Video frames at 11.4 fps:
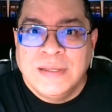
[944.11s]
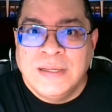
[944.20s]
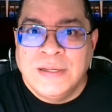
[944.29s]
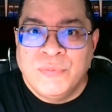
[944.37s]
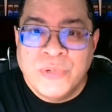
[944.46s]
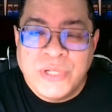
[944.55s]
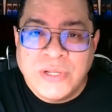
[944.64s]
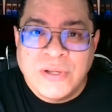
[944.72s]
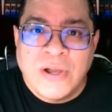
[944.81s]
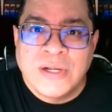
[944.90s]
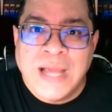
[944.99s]
Rookie
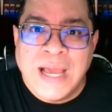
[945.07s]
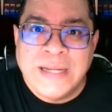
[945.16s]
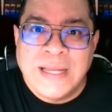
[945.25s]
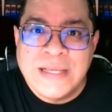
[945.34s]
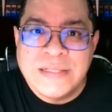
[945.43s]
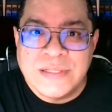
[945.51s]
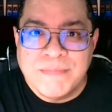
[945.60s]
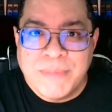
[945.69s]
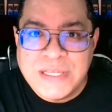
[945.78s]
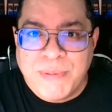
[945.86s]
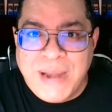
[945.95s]
Card Guidelines and
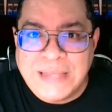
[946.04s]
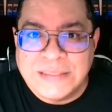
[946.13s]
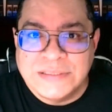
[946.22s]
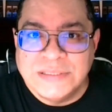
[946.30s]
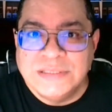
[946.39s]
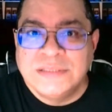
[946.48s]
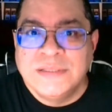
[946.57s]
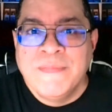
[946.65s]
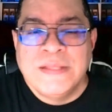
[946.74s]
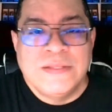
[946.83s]
Best Practices,